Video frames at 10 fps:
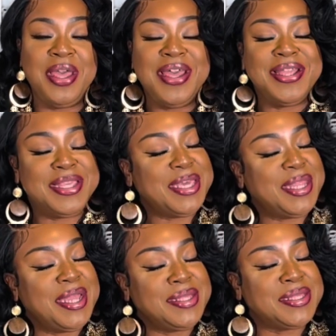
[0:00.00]
Until
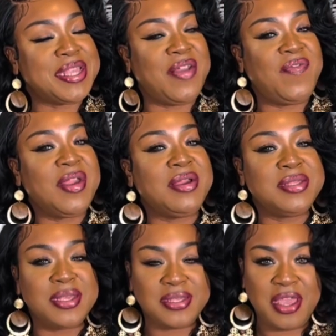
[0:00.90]
then, stay fierce,
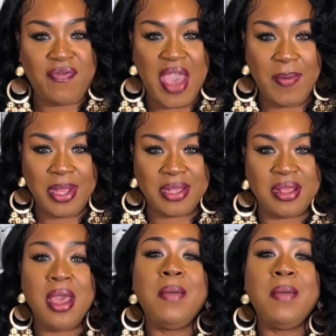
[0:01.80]
stay fabulous.